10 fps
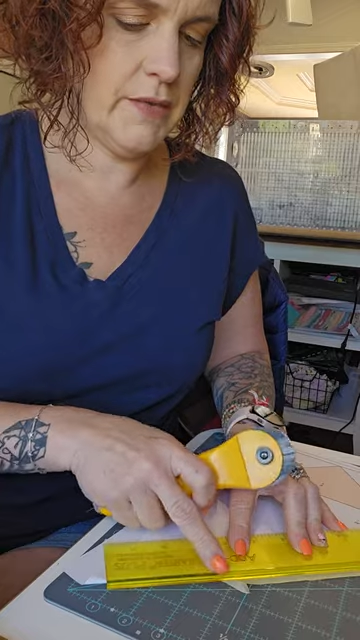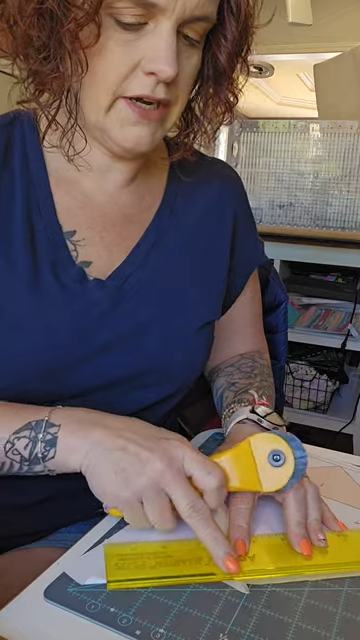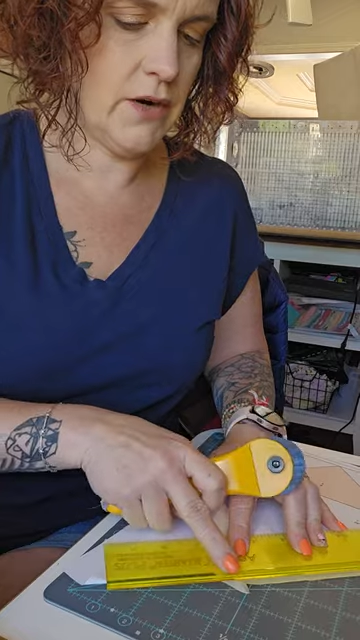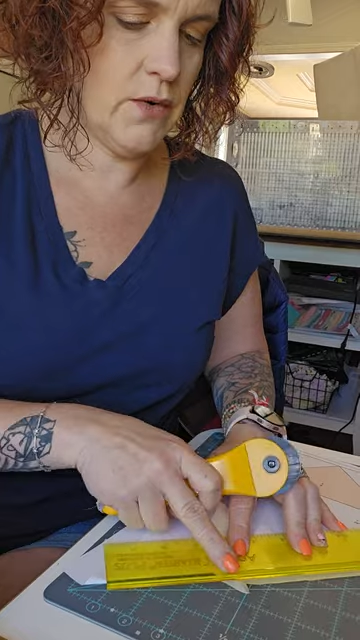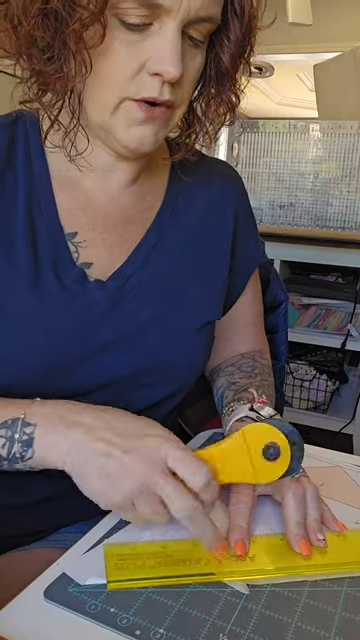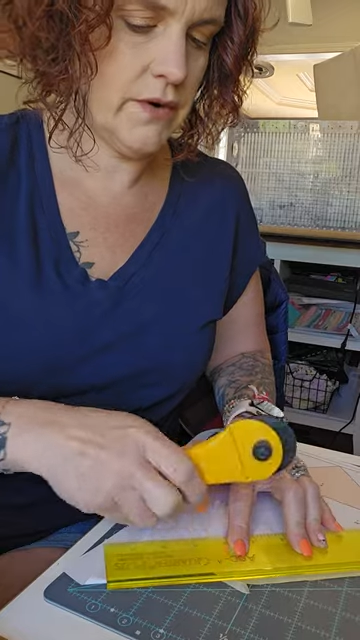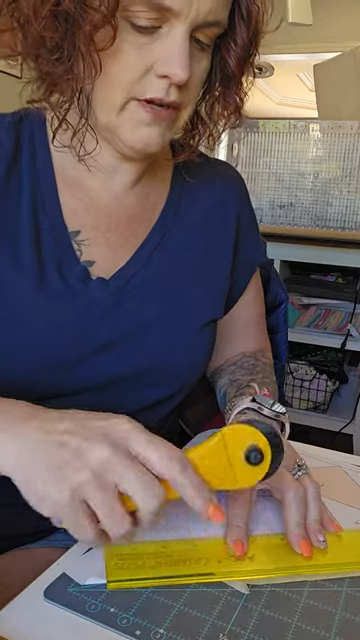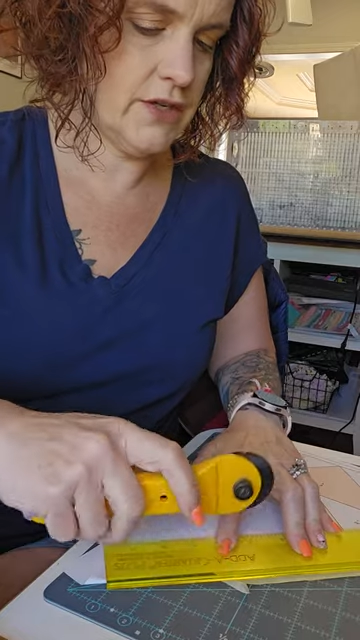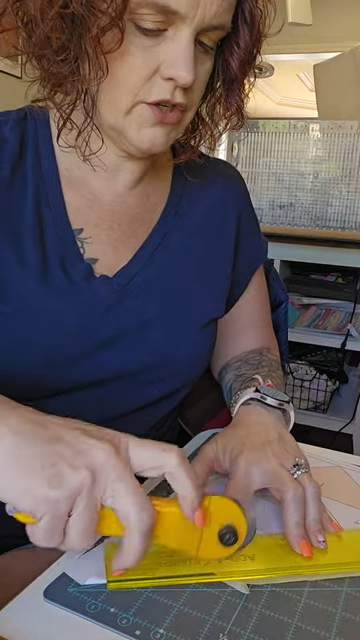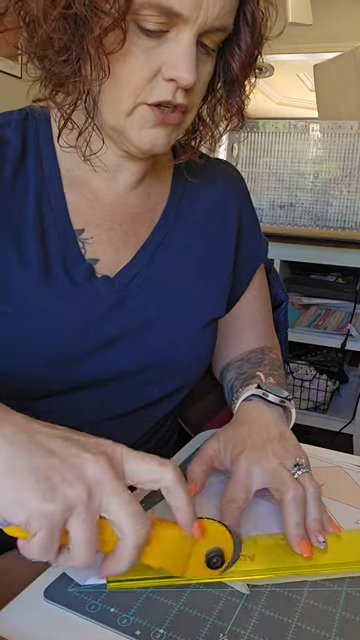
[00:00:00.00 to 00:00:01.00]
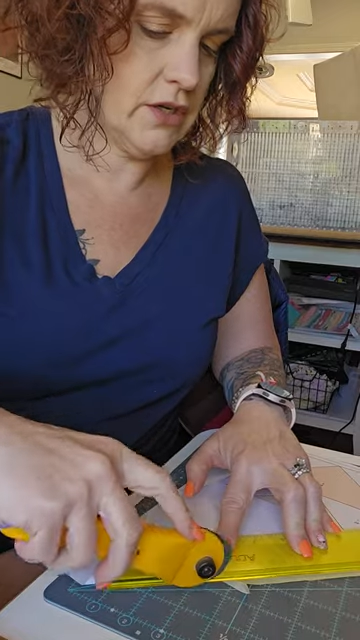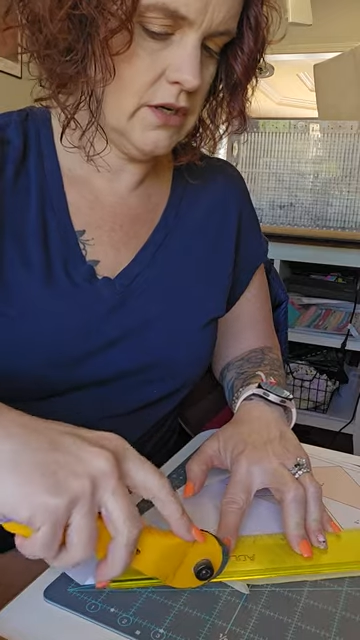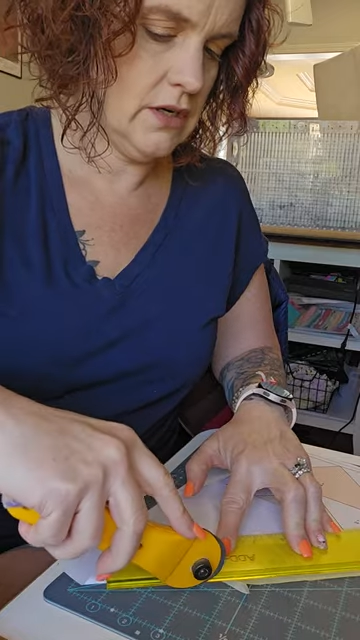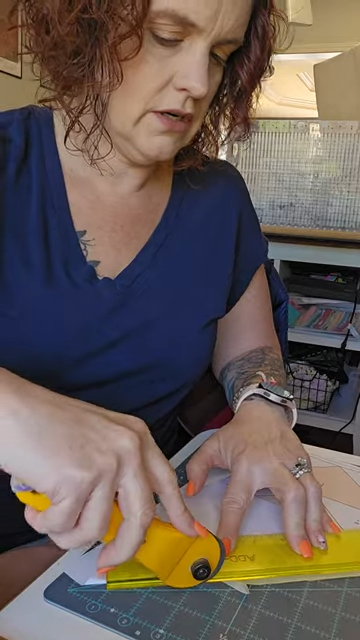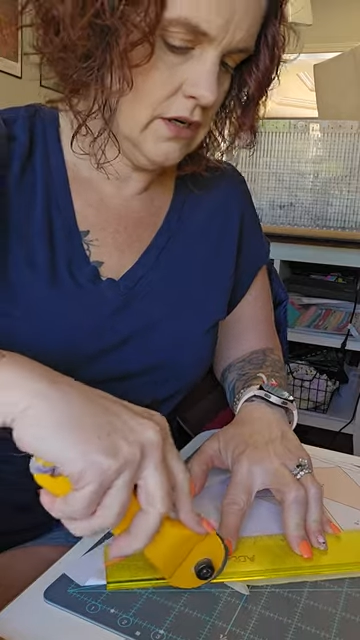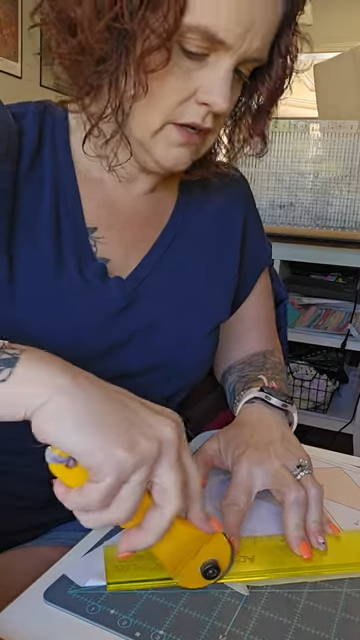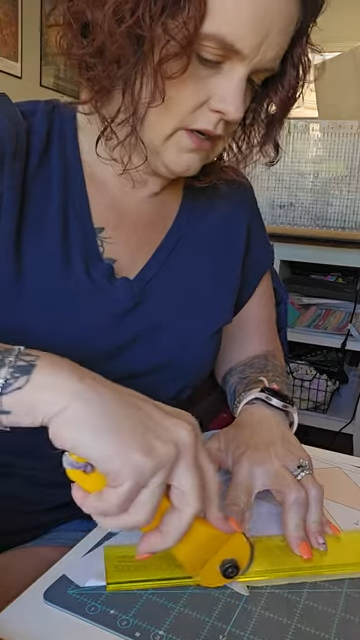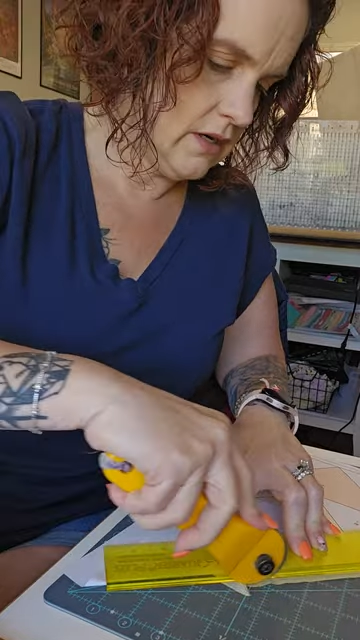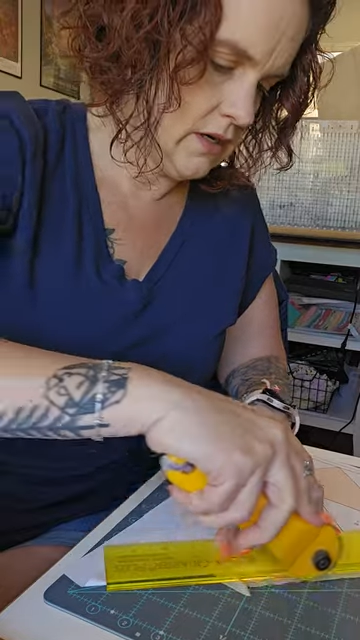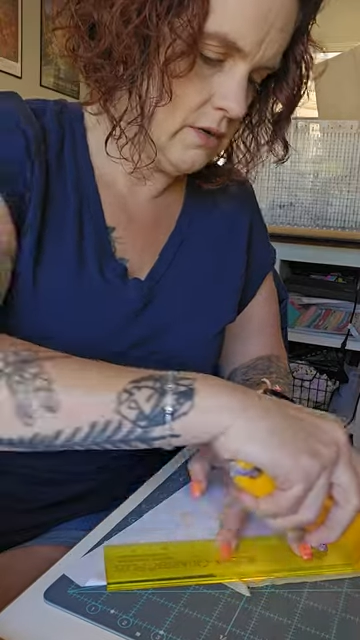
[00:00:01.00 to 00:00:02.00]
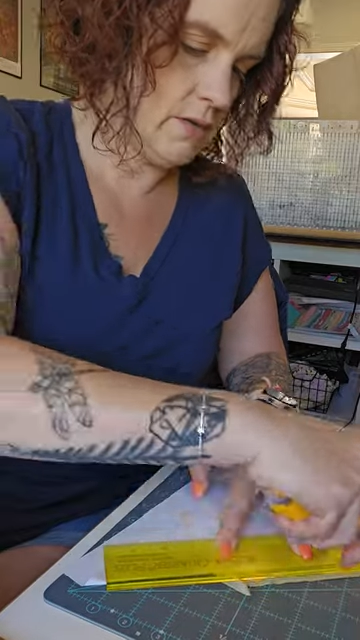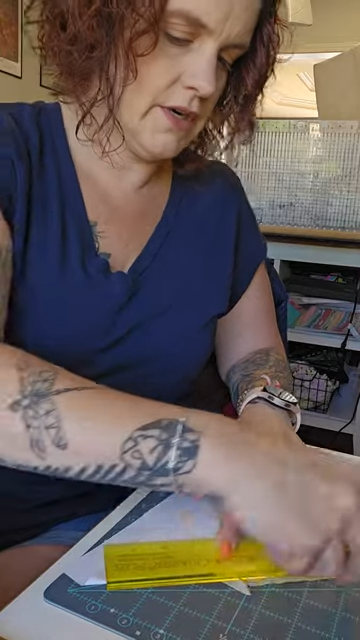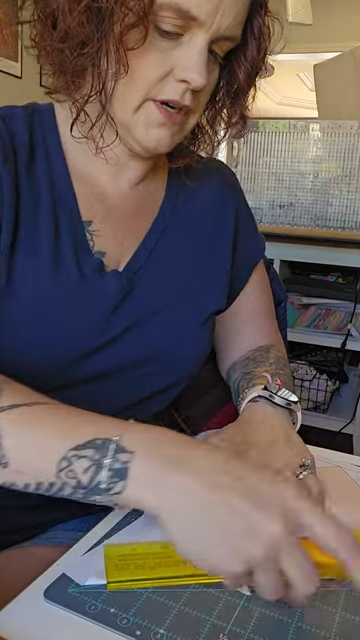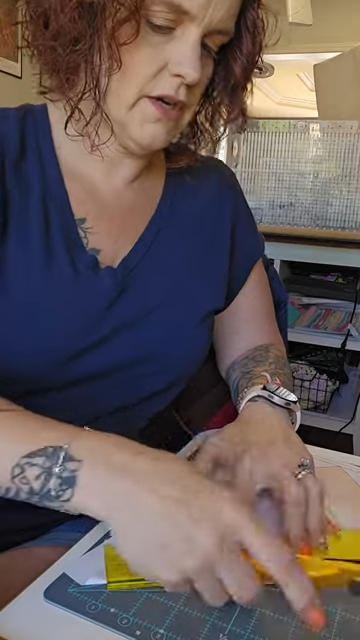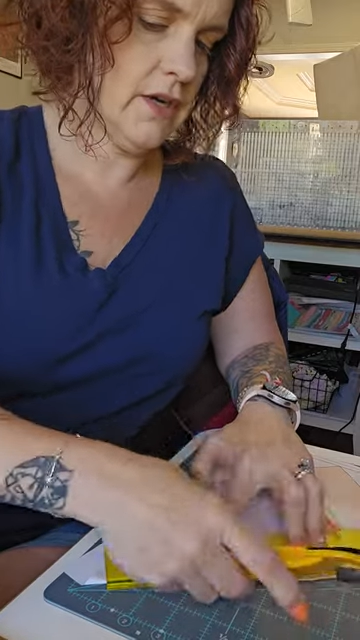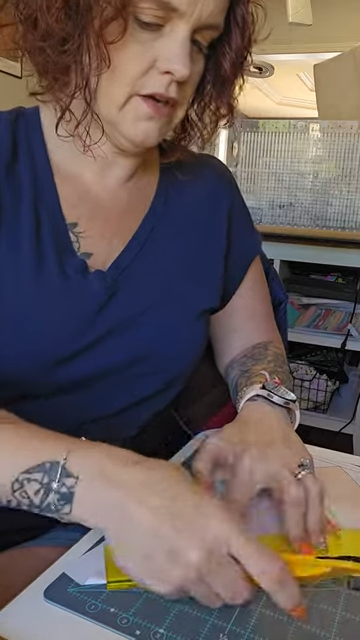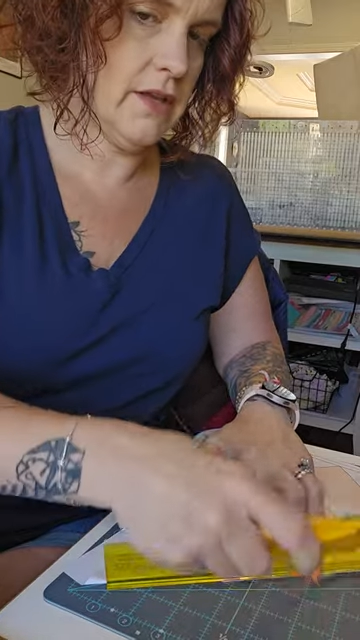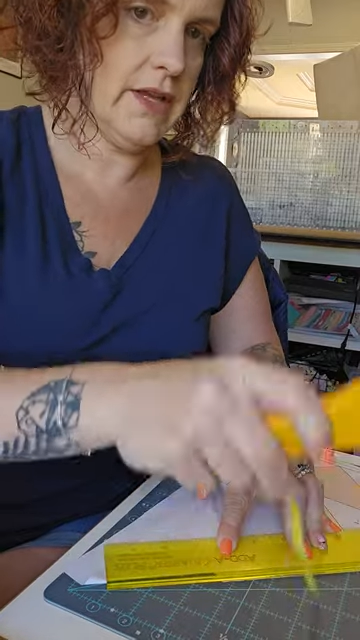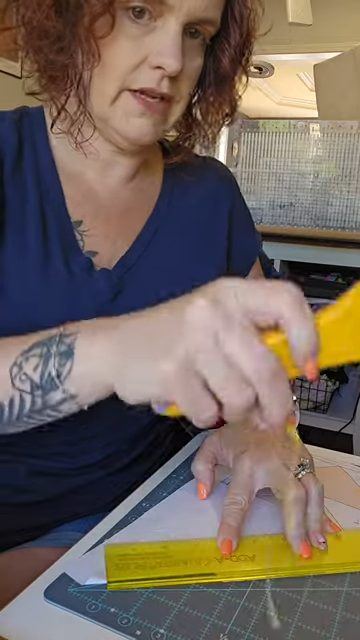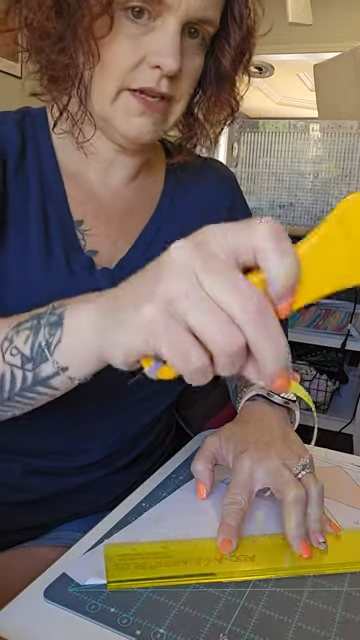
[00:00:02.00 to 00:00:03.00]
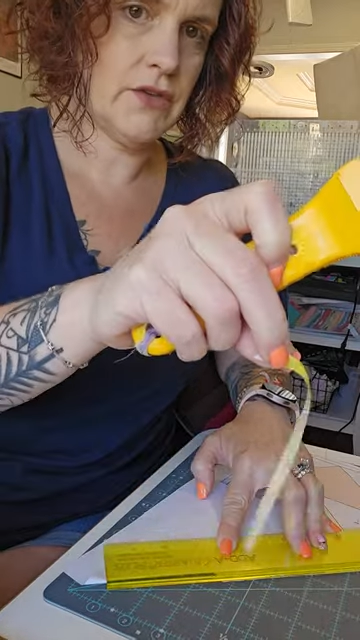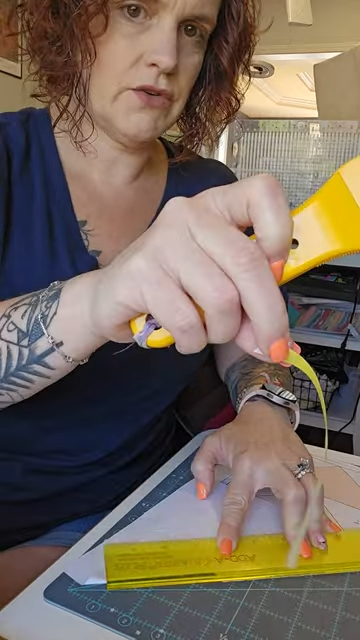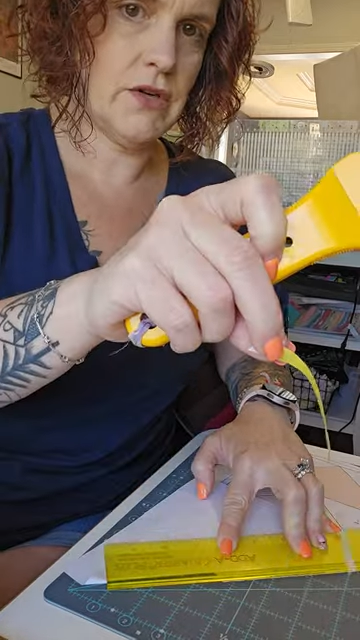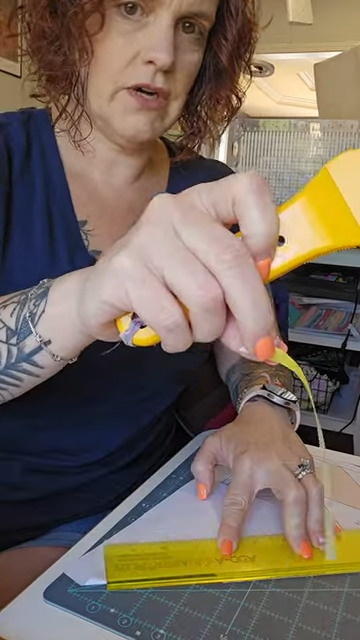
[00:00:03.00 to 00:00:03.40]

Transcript: up that quarter inch we're going to cut all that extra